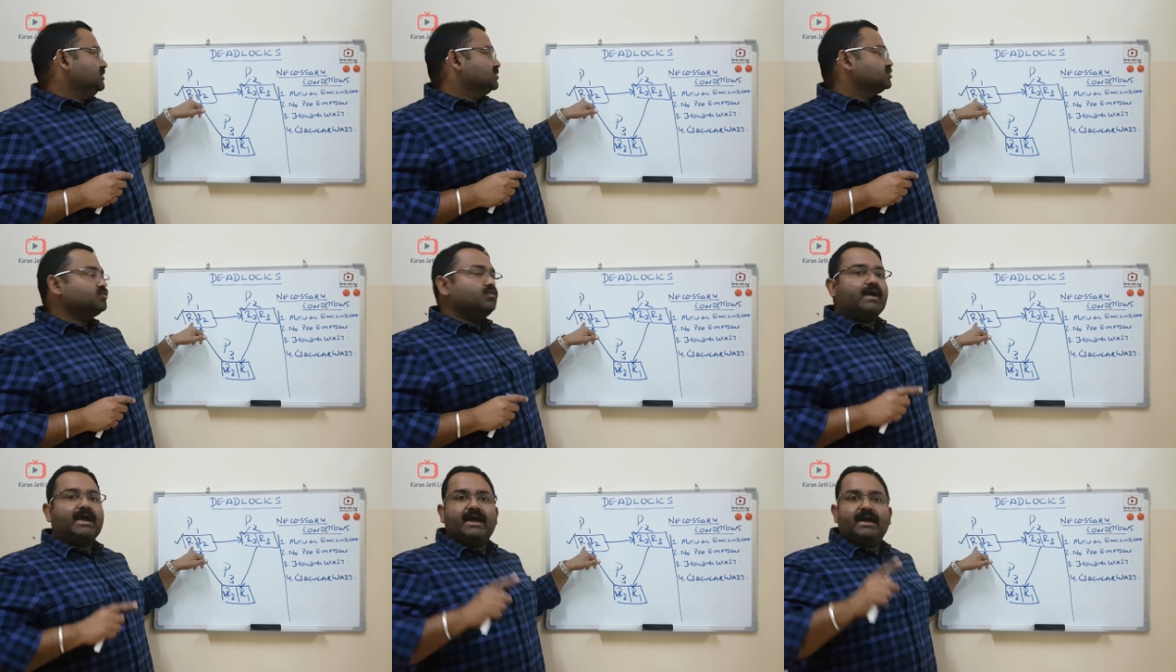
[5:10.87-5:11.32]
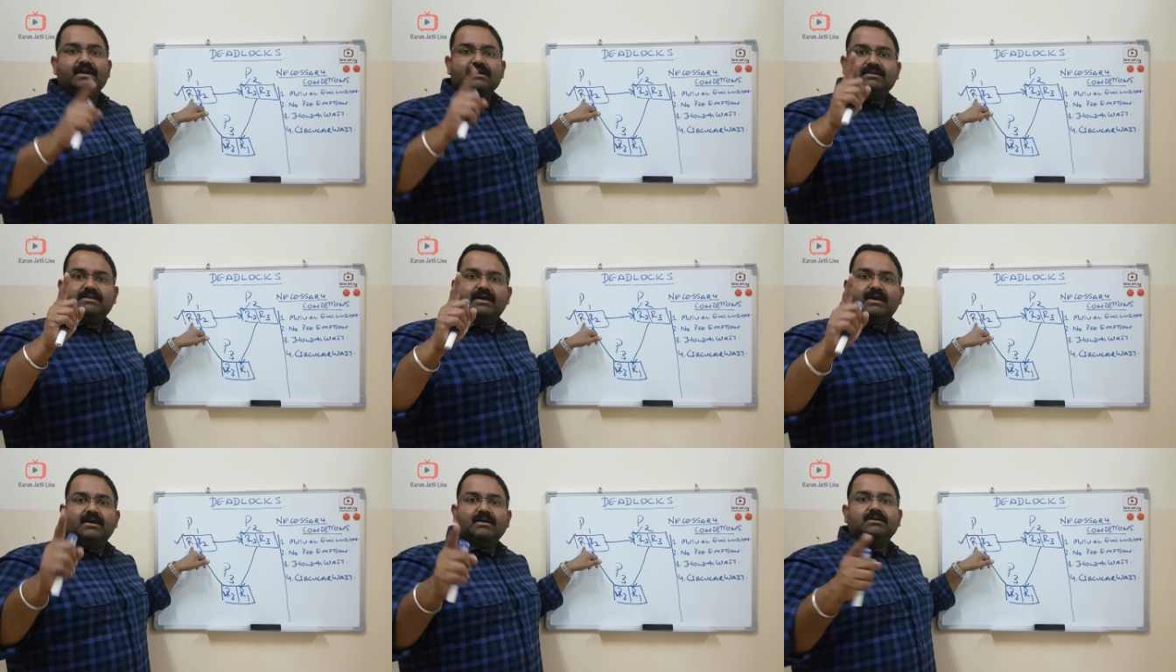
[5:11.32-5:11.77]
So
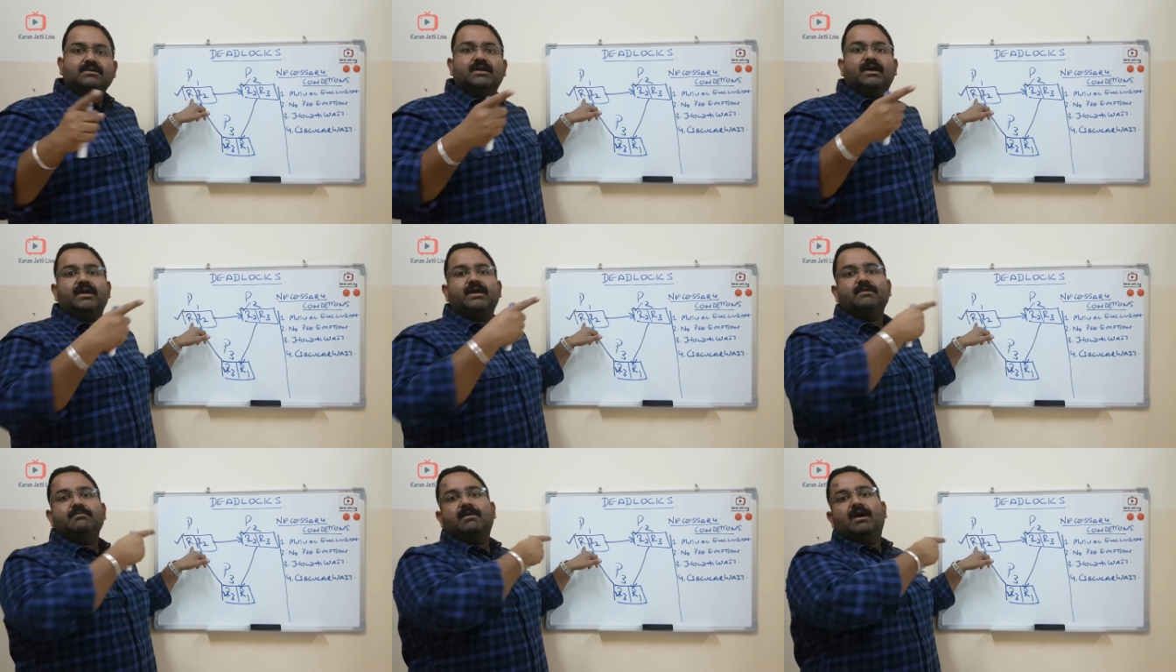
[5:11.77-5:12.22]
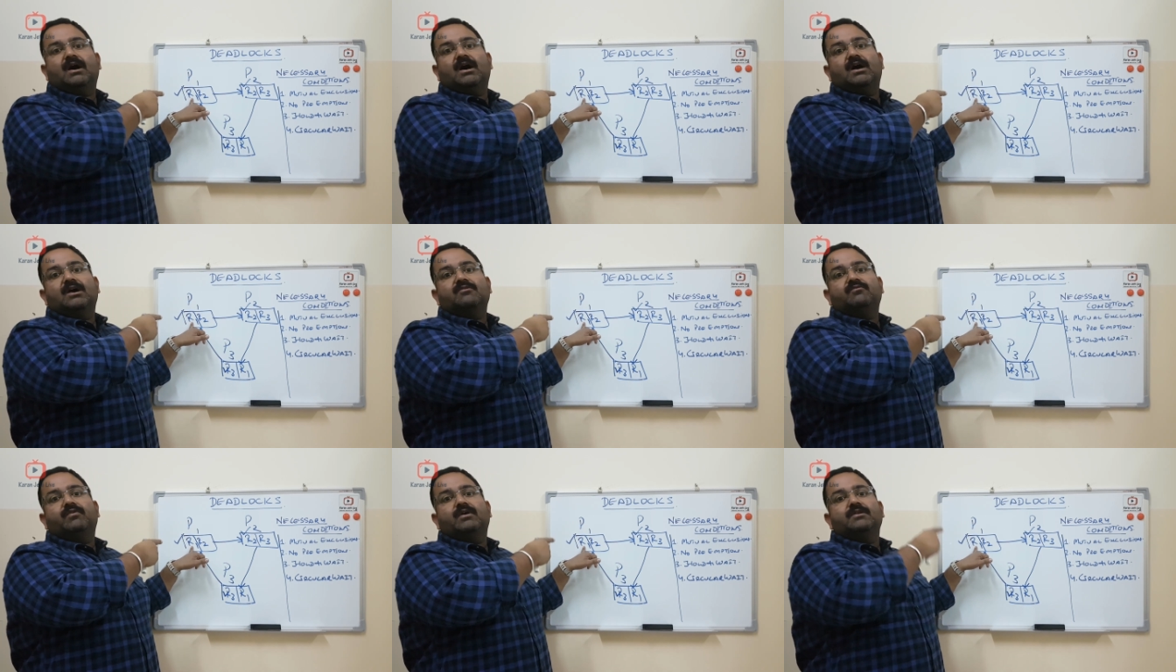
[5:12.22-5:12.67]
at that time,
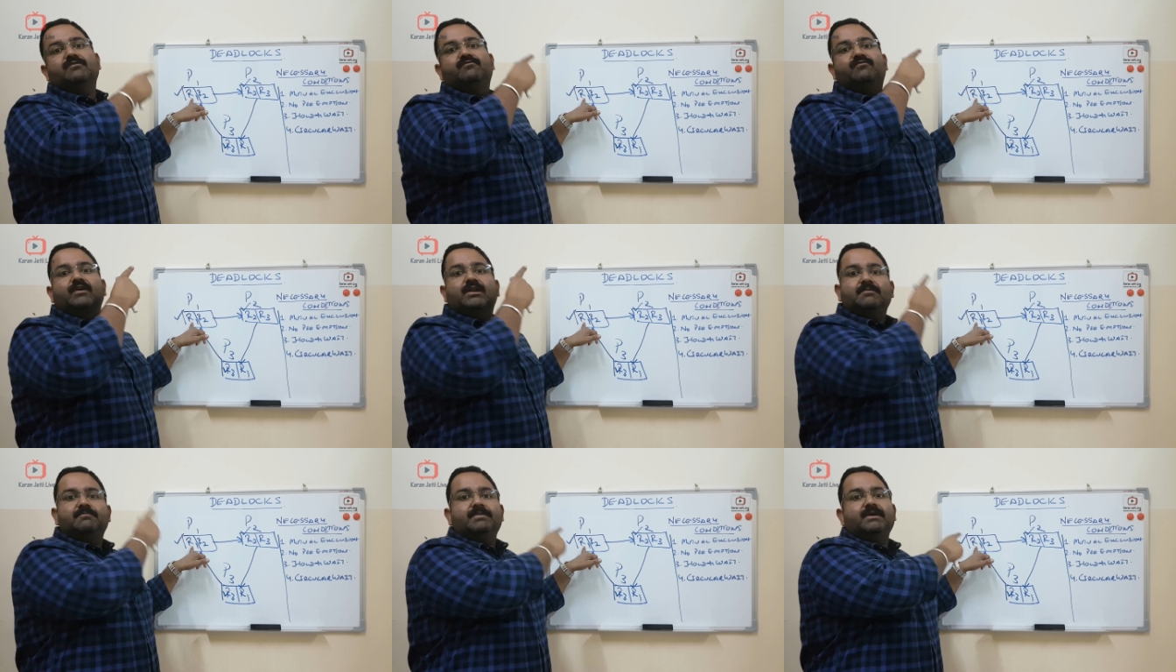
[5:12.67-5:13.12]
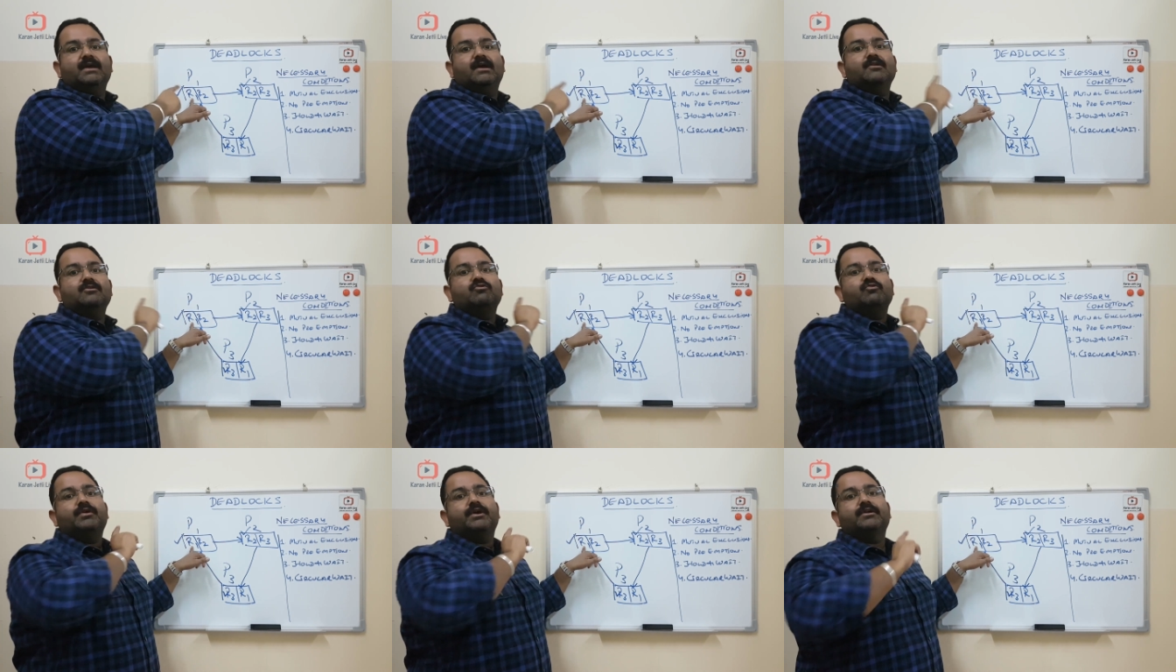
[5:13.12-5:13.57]
R1 will be
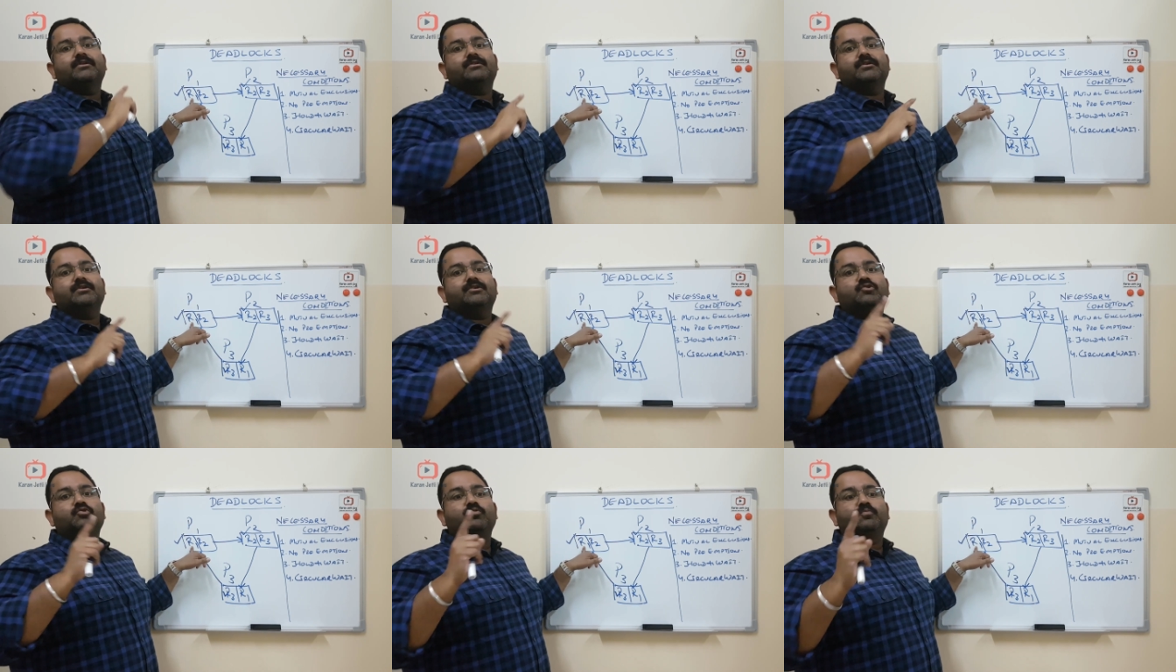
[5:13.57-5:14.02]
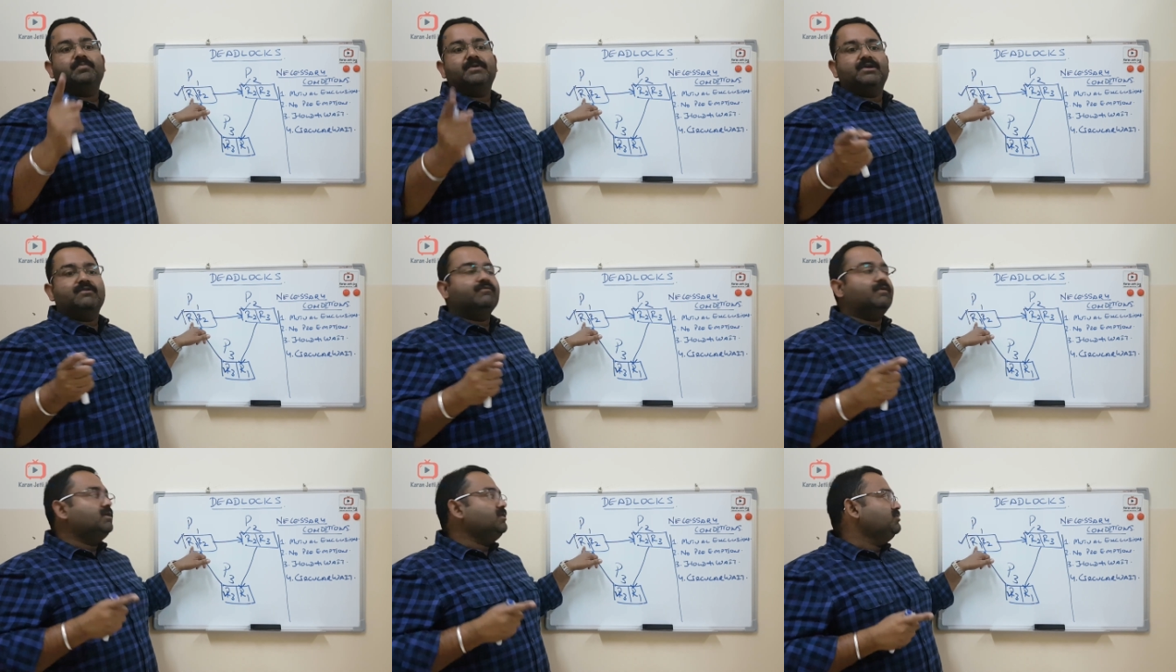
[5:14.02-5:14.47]
allocated to
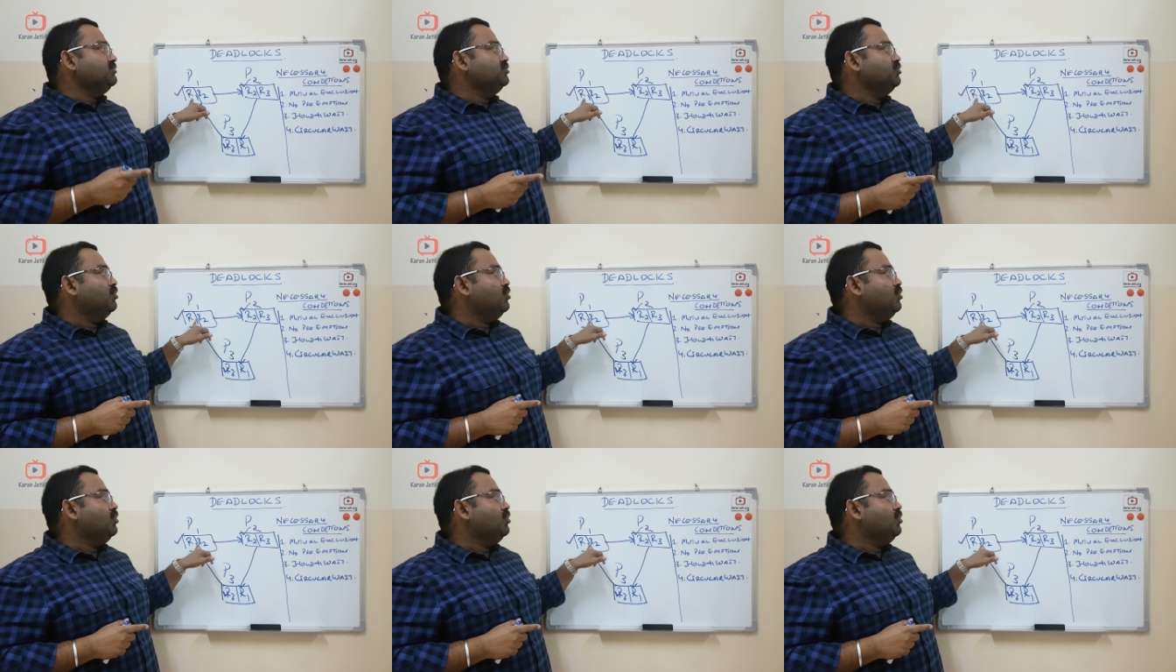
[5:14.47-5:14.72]
P1.